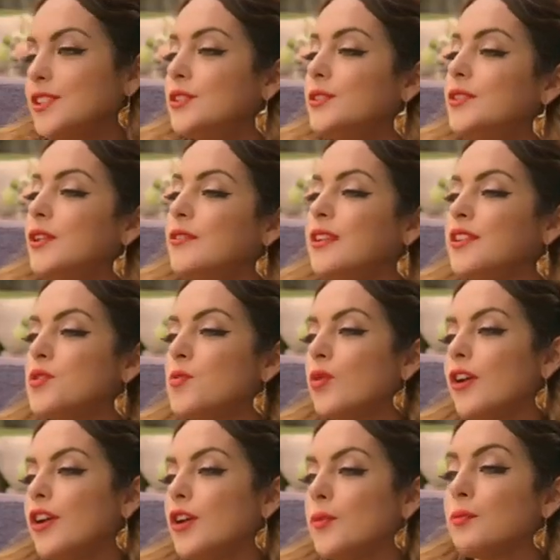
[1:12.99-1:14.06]
You don't need to
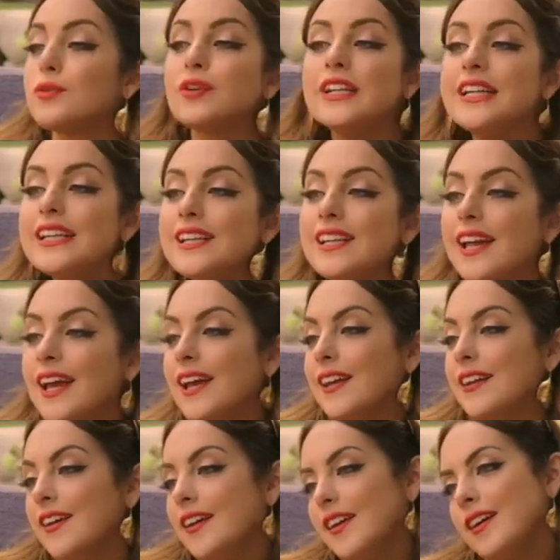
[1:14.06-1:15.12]
worry your pretty little
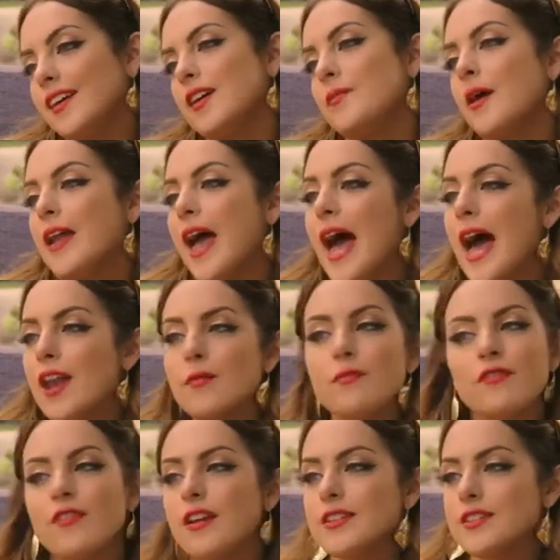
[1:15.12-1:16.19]
head about Adam
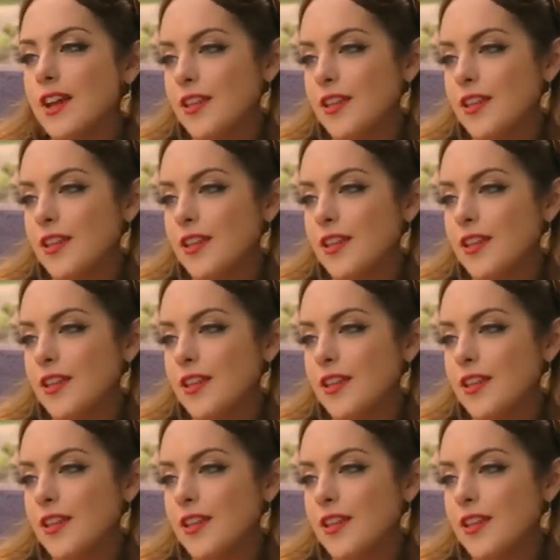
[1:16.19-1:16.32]
von